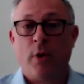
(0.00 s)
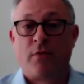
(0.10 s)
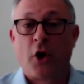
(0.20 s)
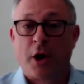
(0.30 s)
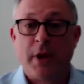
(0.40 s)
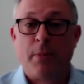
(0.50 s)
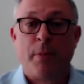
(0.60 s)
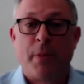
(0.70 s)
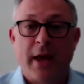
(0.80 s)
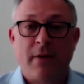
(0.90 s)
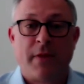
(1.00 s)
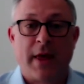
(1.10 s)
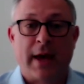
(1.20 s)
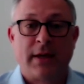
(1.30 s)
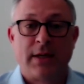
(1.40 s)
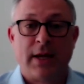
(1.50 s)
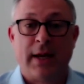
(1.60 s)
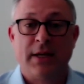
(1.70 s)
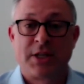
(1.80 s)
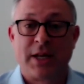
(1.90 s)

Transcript: we've got to be prepared for that. And as